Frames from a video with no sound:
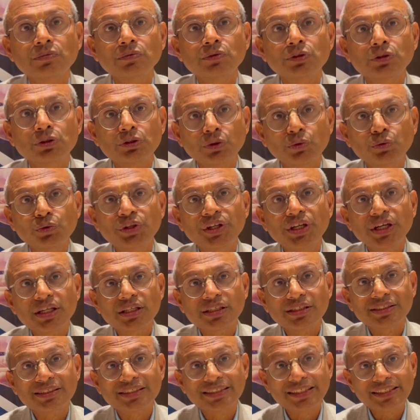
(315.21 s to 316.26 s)
So we are
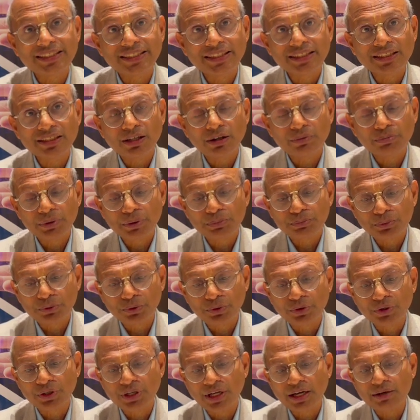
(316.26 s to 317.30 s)
setting up a
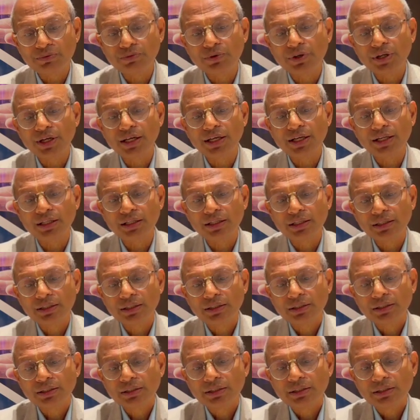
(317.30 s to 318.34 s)
program where
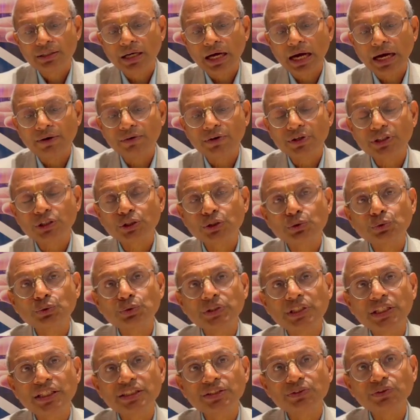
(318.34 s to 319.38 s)
our
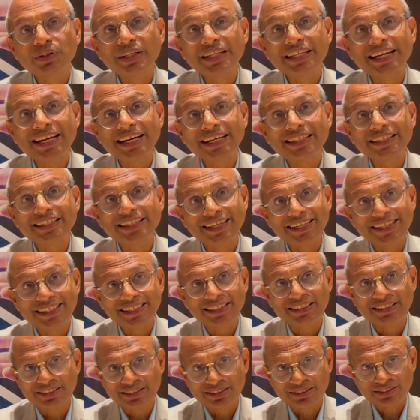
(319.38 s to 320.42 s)
students will get
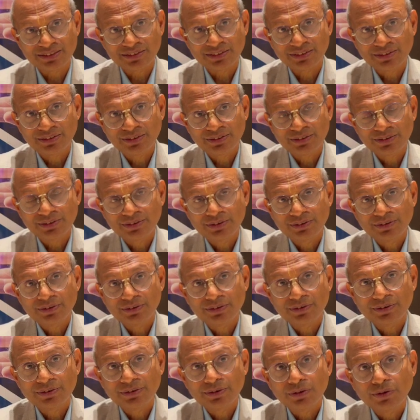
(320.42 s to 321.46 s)
credit
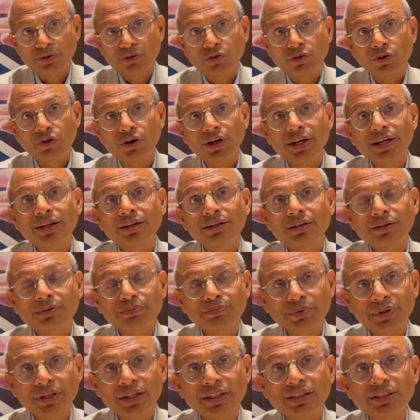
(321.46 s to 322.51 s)
for
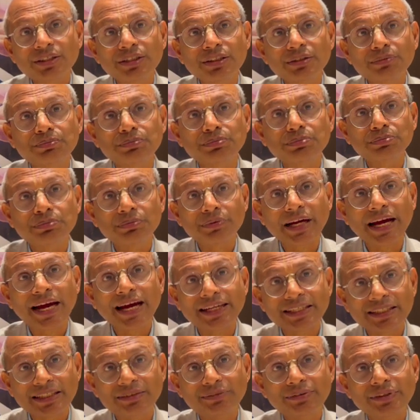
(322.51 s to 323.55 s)
entrepreneurship
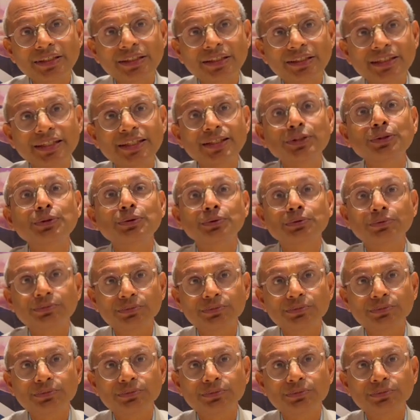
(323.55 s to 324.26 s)
activity they do,